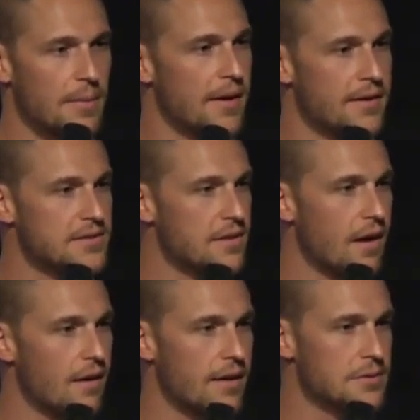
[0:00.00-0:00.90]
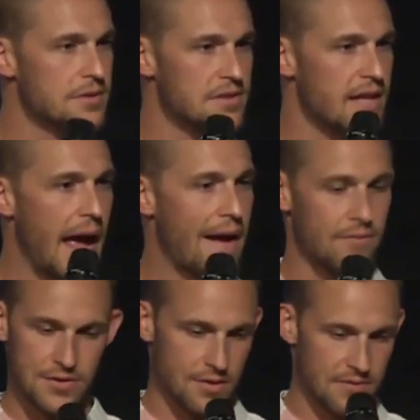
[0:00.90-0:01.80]
rebellious at all. He was just the
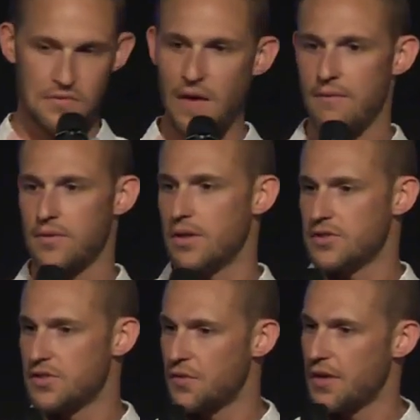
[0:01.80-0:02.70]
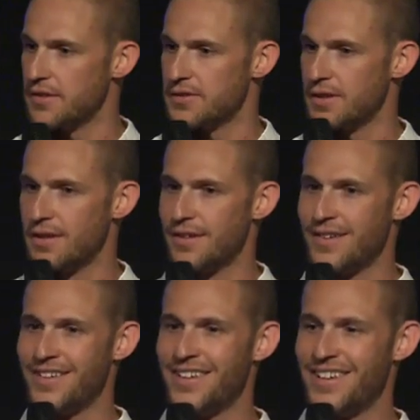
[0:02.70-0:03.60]
average of his five closest friends.
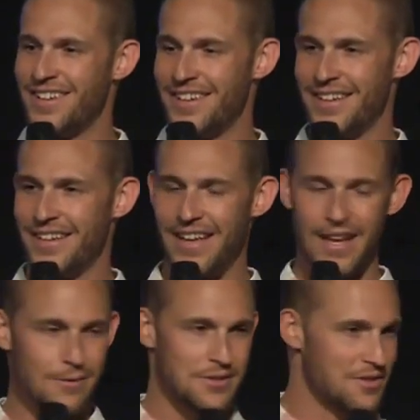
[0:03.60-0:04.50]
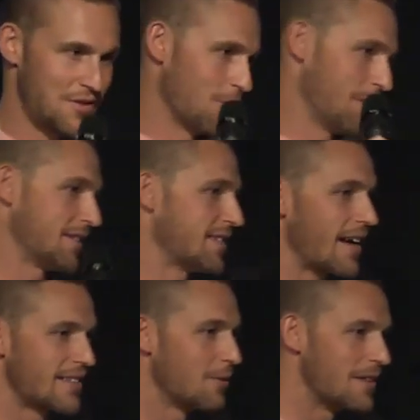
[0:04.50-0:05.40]
He was just doing exactly